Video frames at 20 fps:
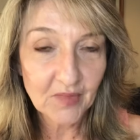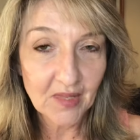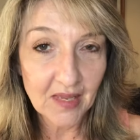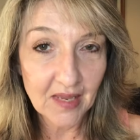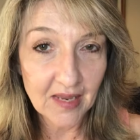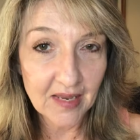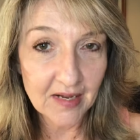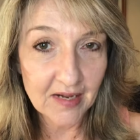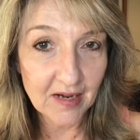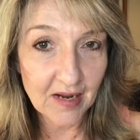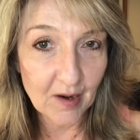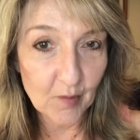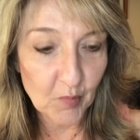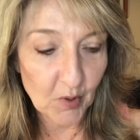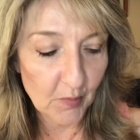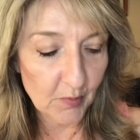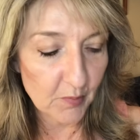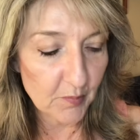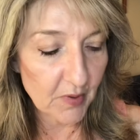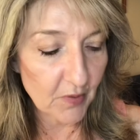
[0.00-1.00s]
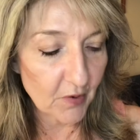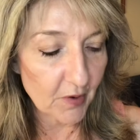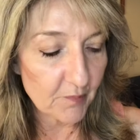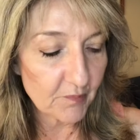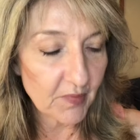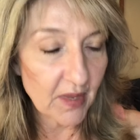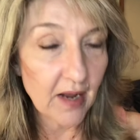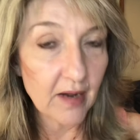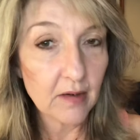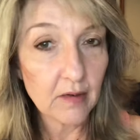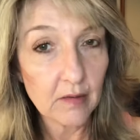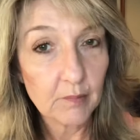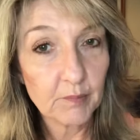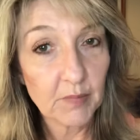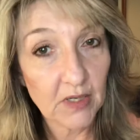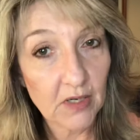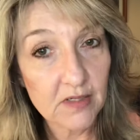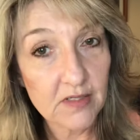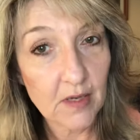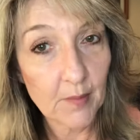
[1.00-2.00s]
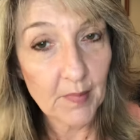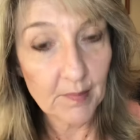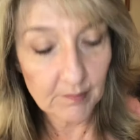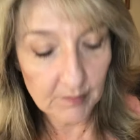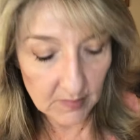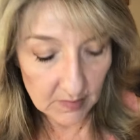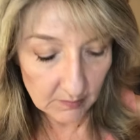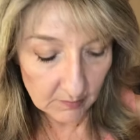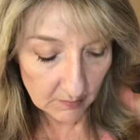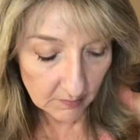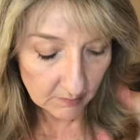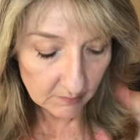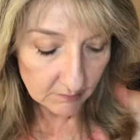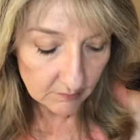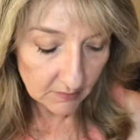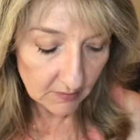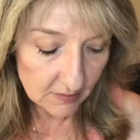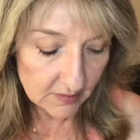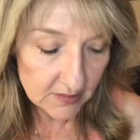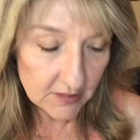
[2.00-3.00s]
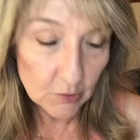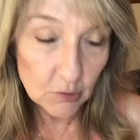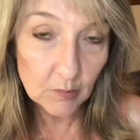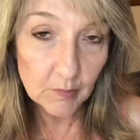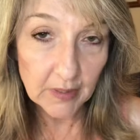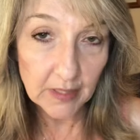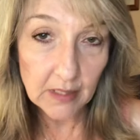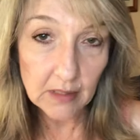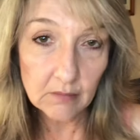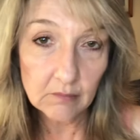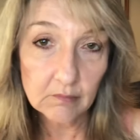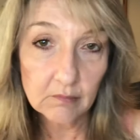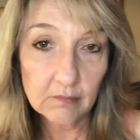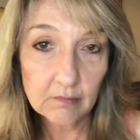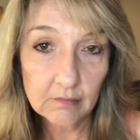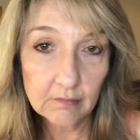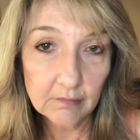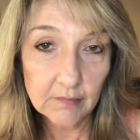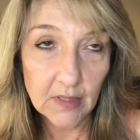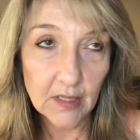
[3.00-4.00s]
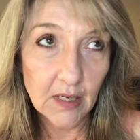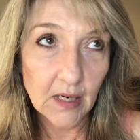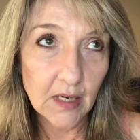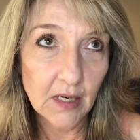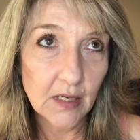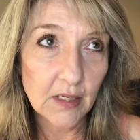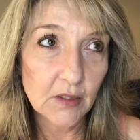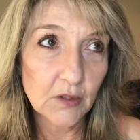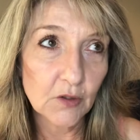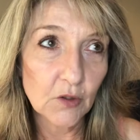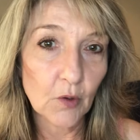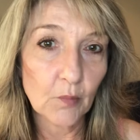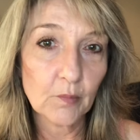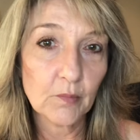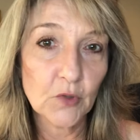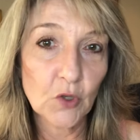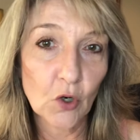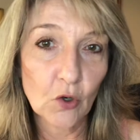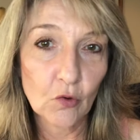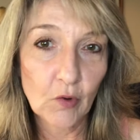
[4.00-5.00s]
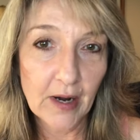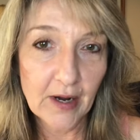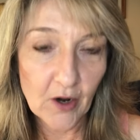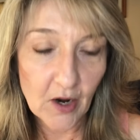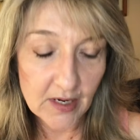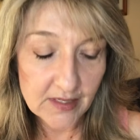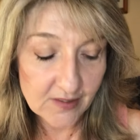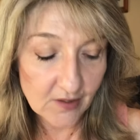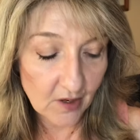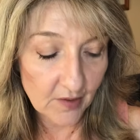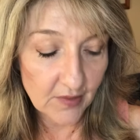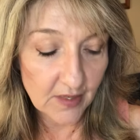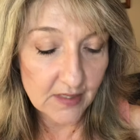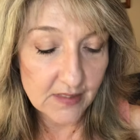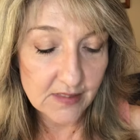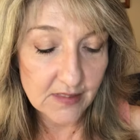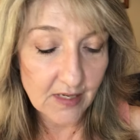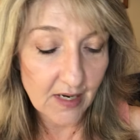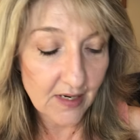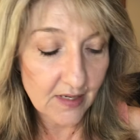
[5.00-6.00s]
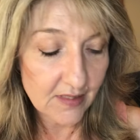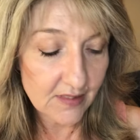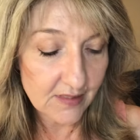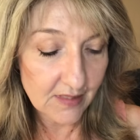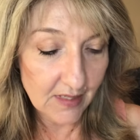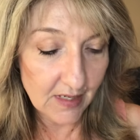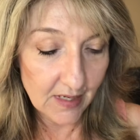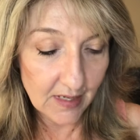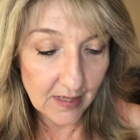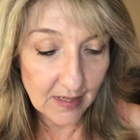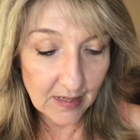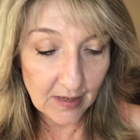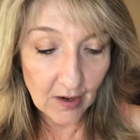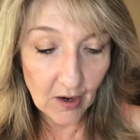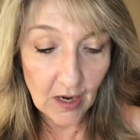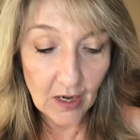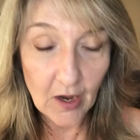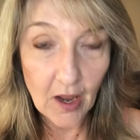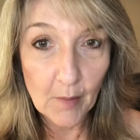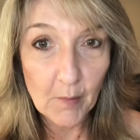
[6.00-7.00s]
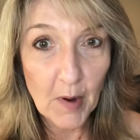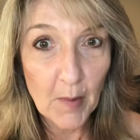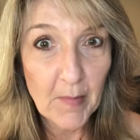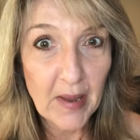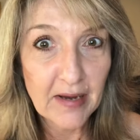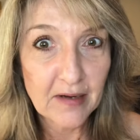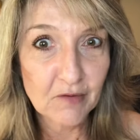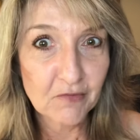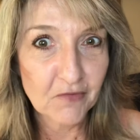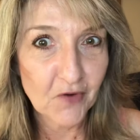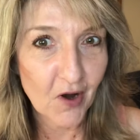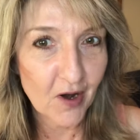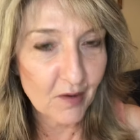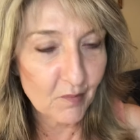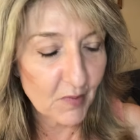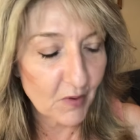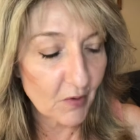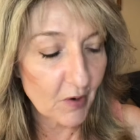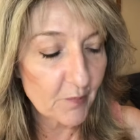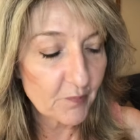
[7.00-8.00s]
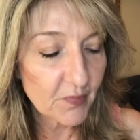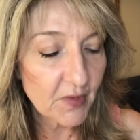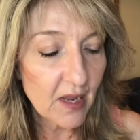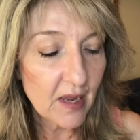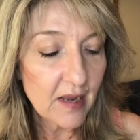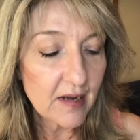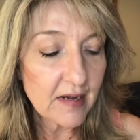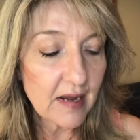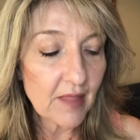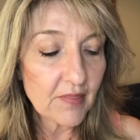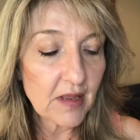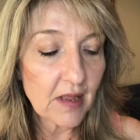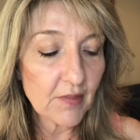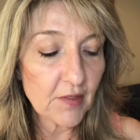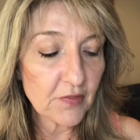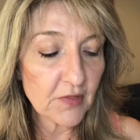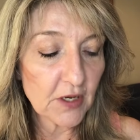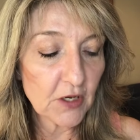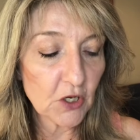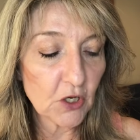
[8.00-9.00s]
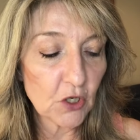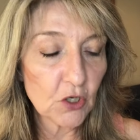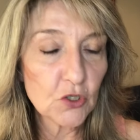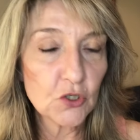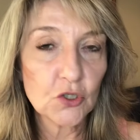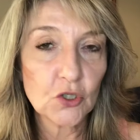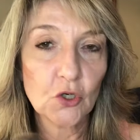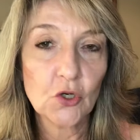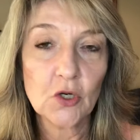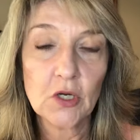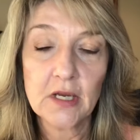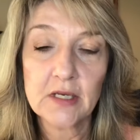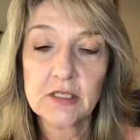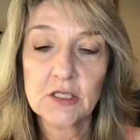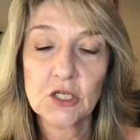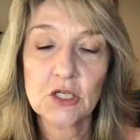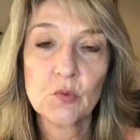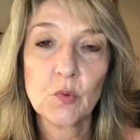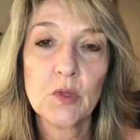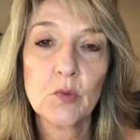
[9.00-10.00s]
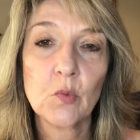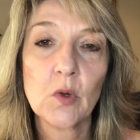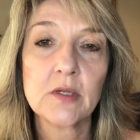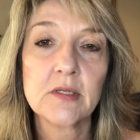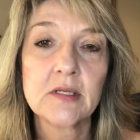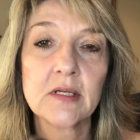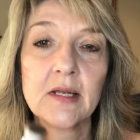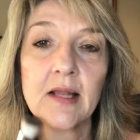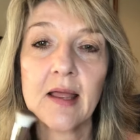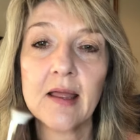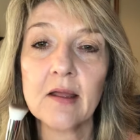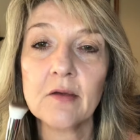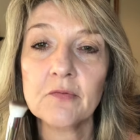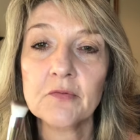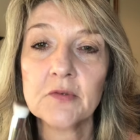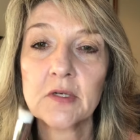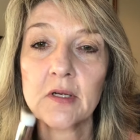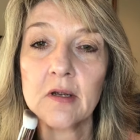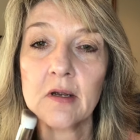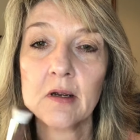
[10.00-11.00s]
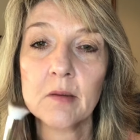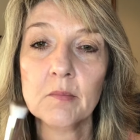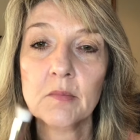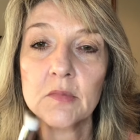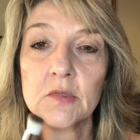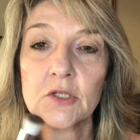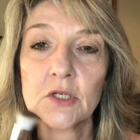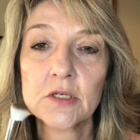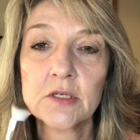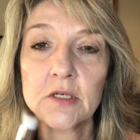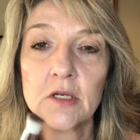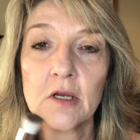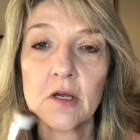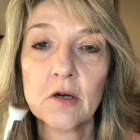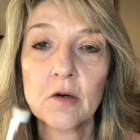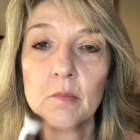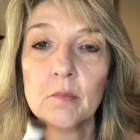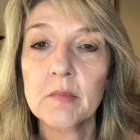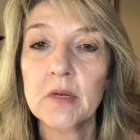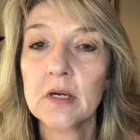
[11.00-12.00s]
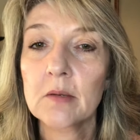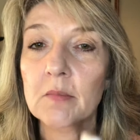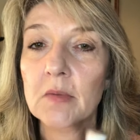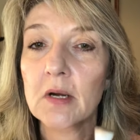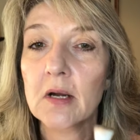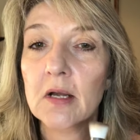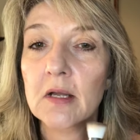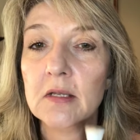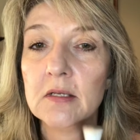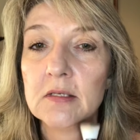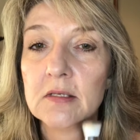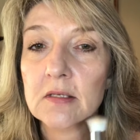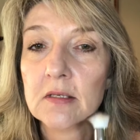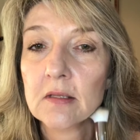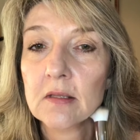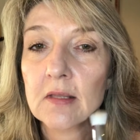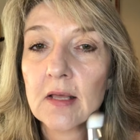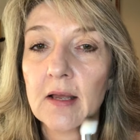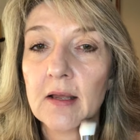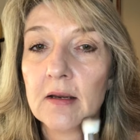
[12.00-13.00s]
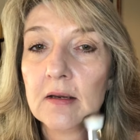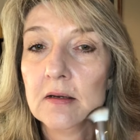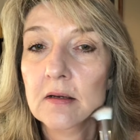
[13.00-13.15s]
in a proper mirror, and because I'm considerably not great eyesight these days, I like my magnifying mirror. Now the other thing you can do is just with what's left, just to help minimize that